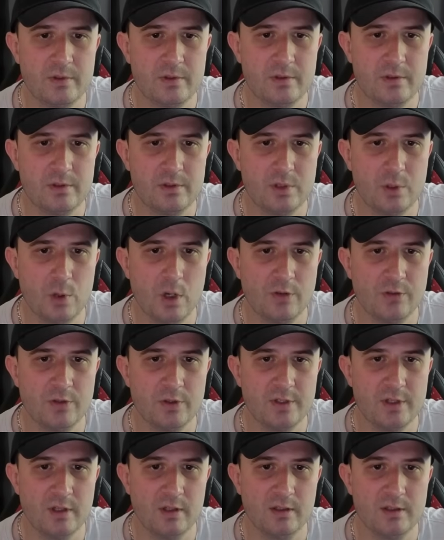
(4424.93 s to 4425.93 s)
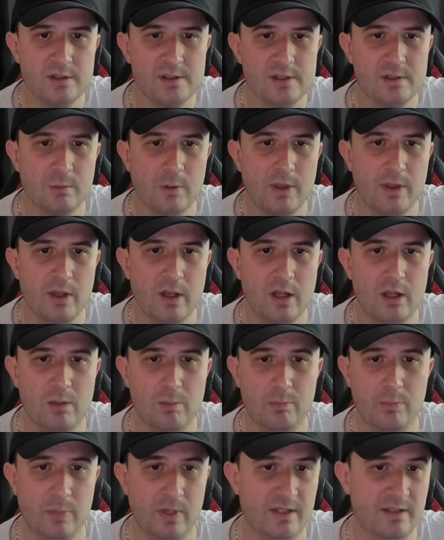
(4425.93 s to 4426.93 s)
$200 with a
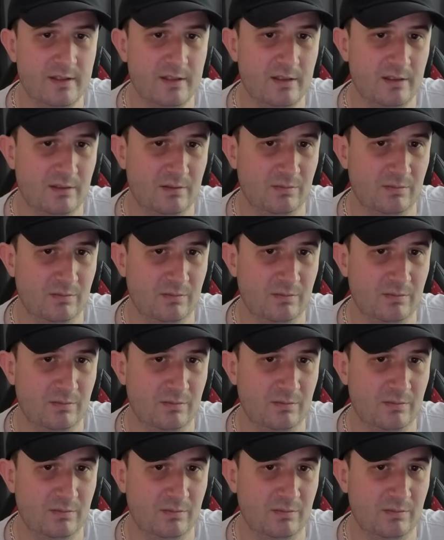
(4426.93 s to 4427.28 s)
blister.